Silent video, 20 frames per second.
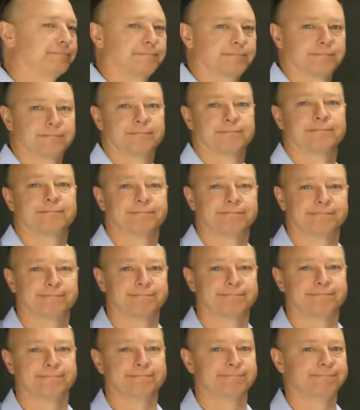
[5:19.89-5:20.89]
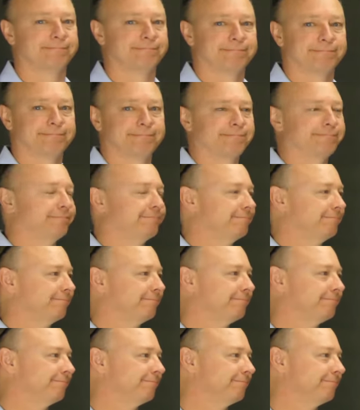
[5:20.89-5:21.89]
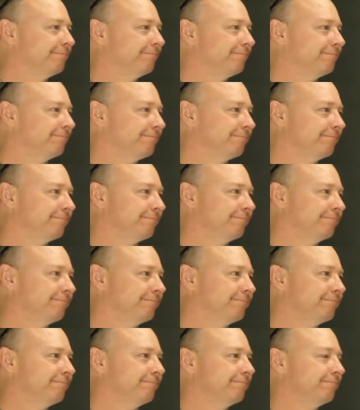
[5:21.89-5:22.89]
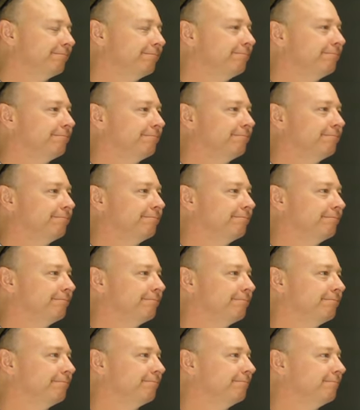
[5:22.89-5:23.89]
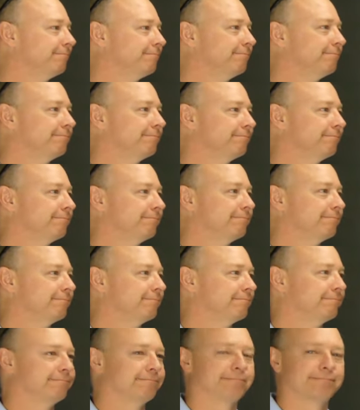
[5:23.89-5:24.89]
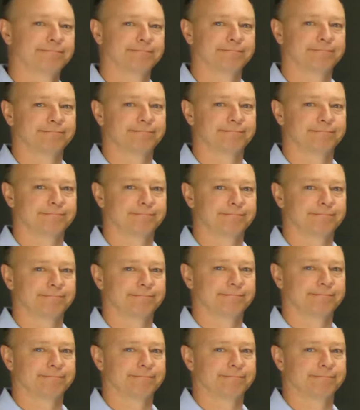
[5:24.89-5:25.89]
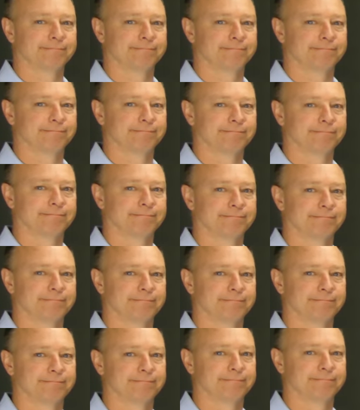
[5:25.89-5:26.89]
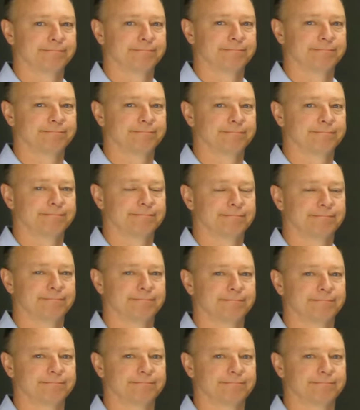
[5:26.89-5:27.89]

This person isn't speaking.